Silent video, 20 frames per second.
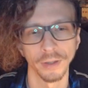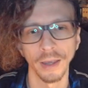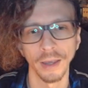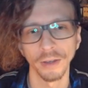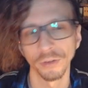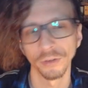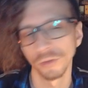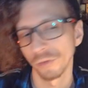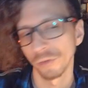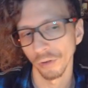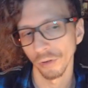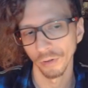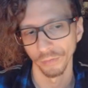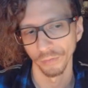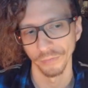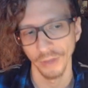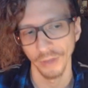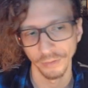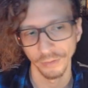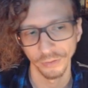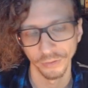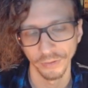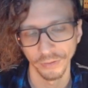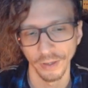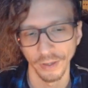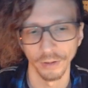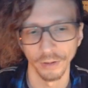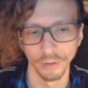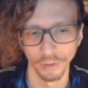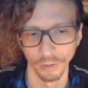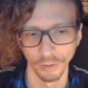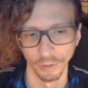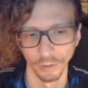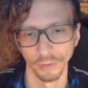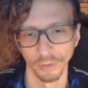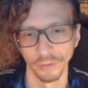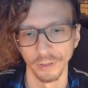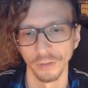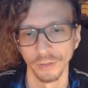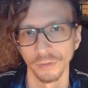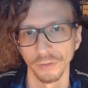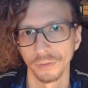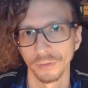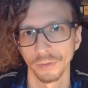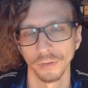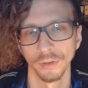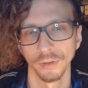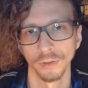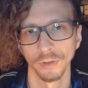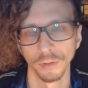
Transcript: extra events that occur, these uh,